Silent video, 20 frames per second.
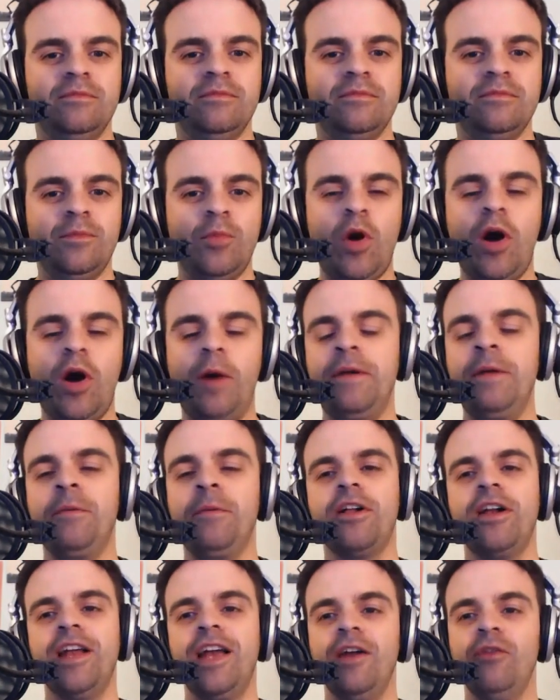Well, people are
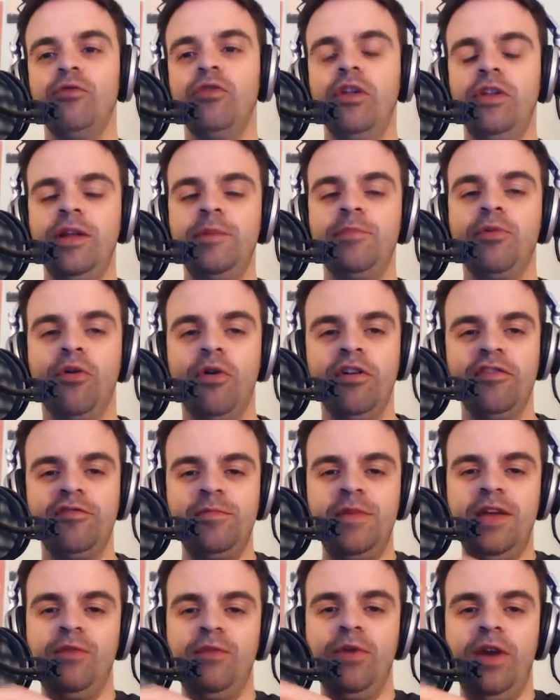going to get really bored of
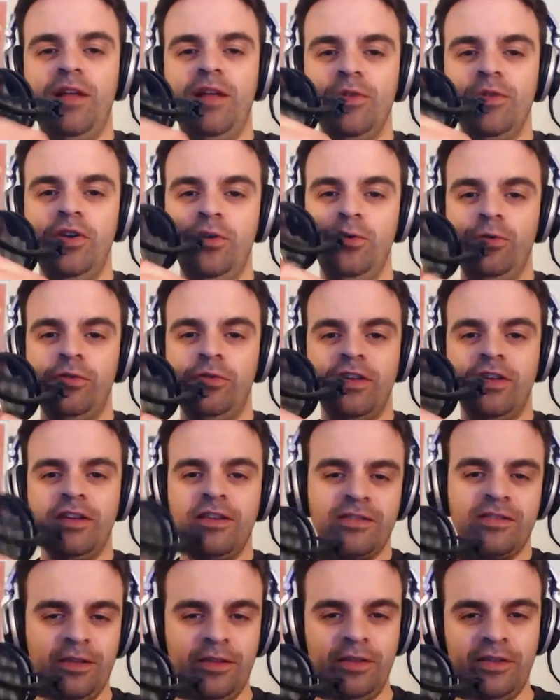me reading the news,
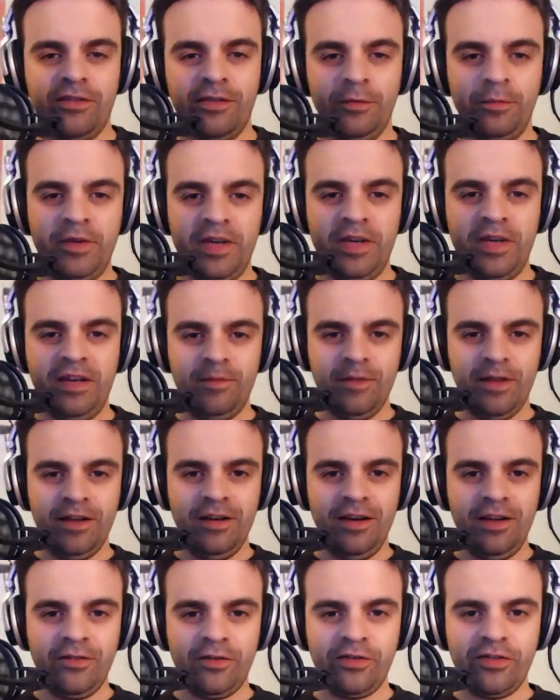so this will be
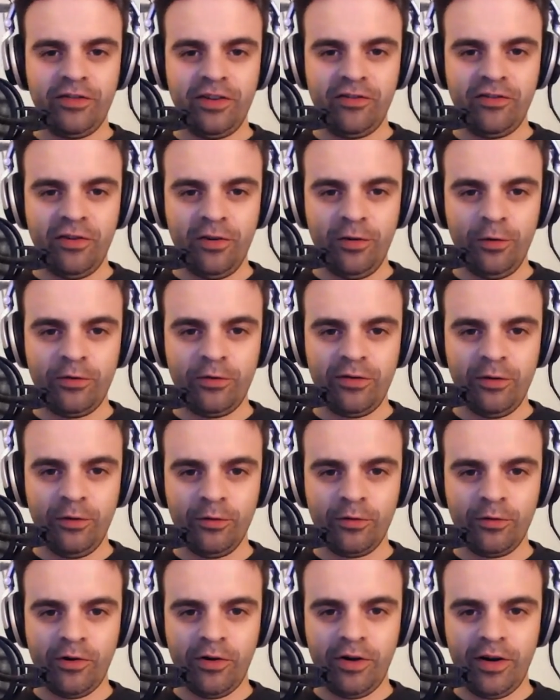an interesting show. So
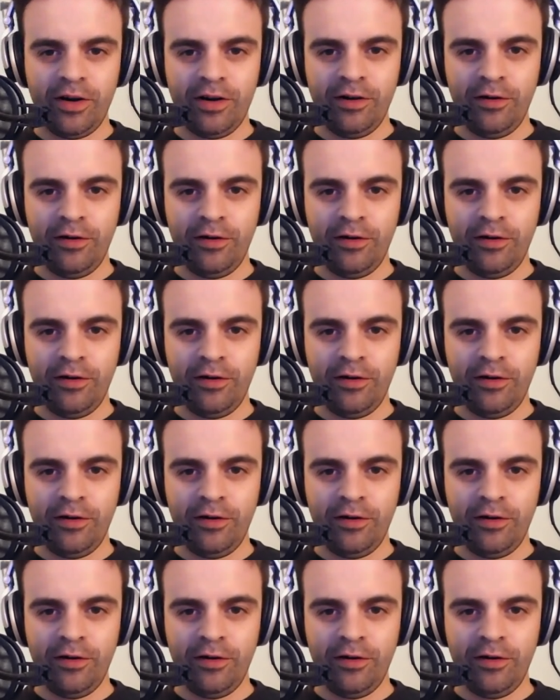recruiting